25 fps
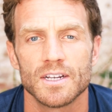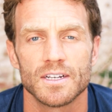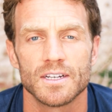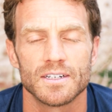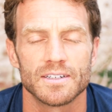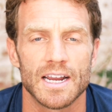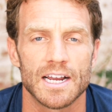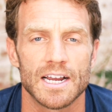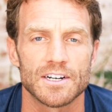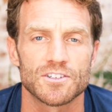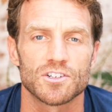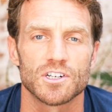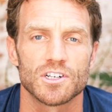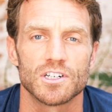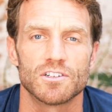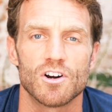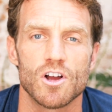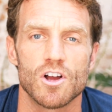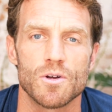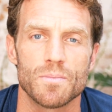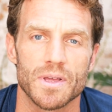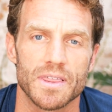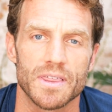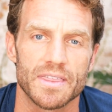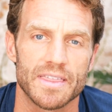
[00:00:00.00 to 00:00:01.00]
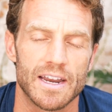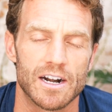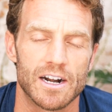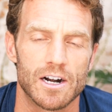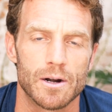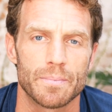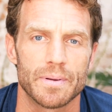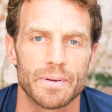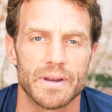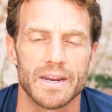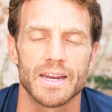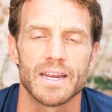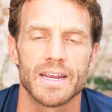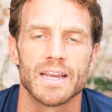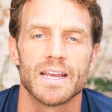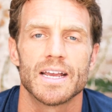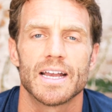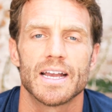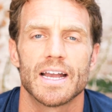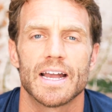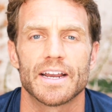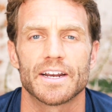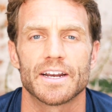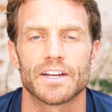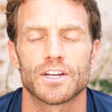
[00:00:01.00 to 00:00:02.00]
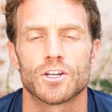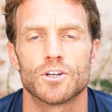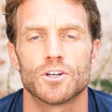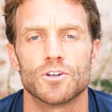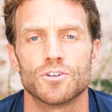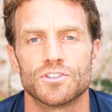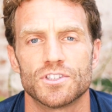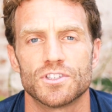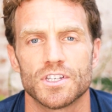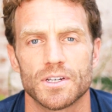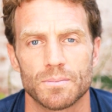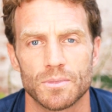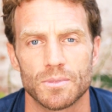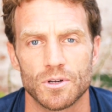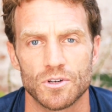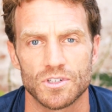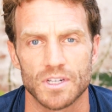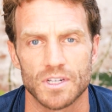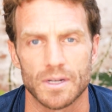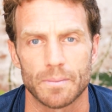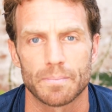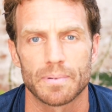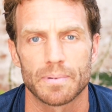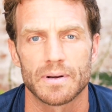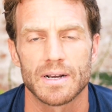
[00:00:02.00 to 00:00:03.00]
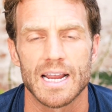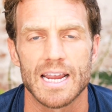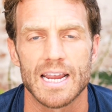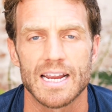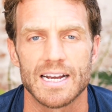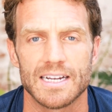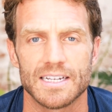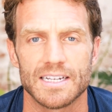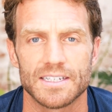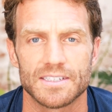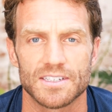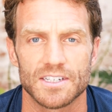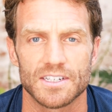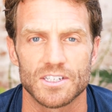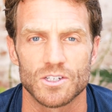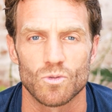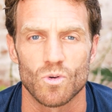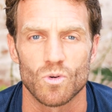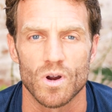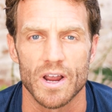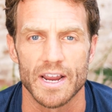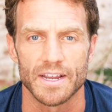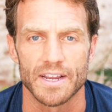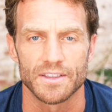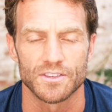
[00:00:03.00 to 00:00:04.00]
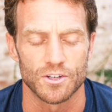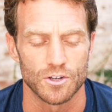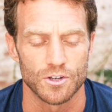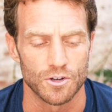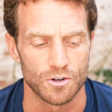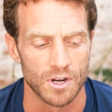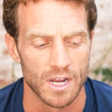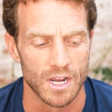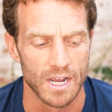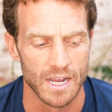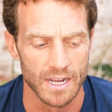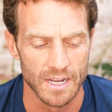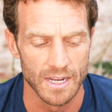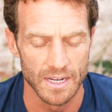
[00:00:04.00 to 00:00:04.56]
natural aromatherapy, and acoustic music playlists as a way to